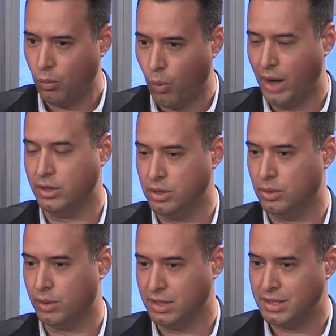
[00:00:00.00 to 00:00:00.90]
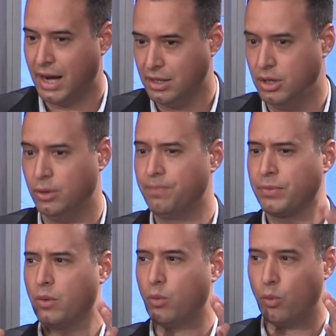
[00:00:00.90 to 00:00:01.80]
want to do or decide to do,
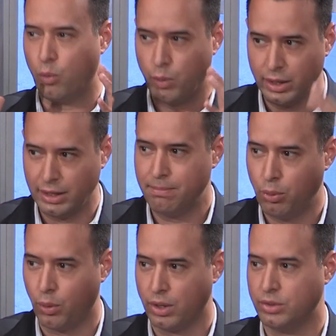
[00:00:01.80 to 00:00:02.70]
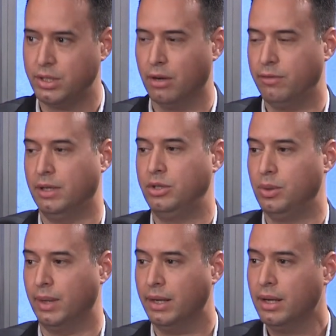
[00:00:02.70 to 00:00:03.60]
really pour yourself
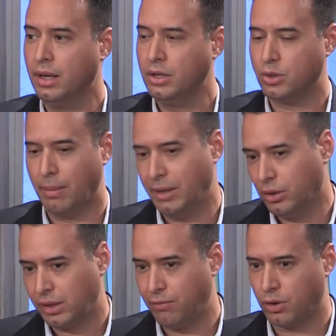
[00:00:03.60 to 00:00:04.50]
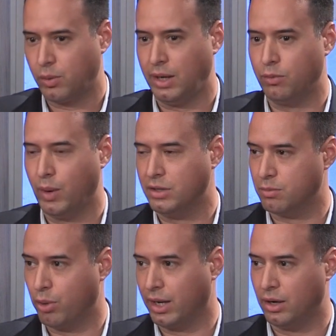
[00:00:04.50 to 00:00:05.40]
into it. So I've been looking for creative ways
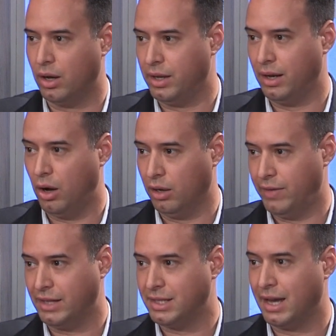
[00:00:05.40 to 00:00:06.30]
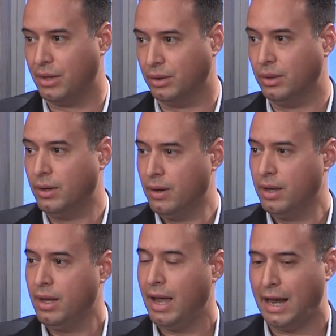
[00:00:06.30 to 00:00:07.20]
of bringing all of that together.
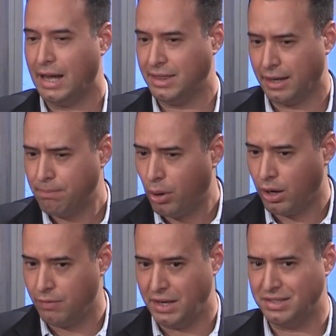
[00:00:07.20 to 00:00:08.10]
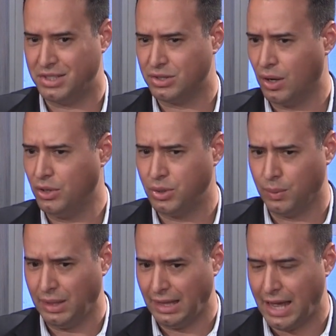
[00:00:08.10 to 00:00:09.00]
And I think part of it is just
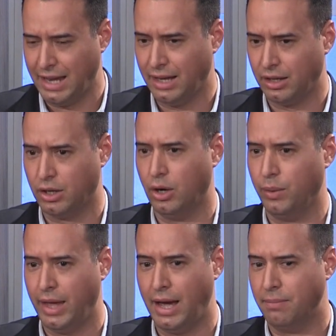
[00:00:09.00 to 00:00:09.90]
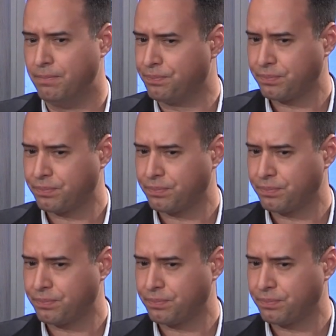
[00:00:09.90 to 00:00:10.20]
also letting go that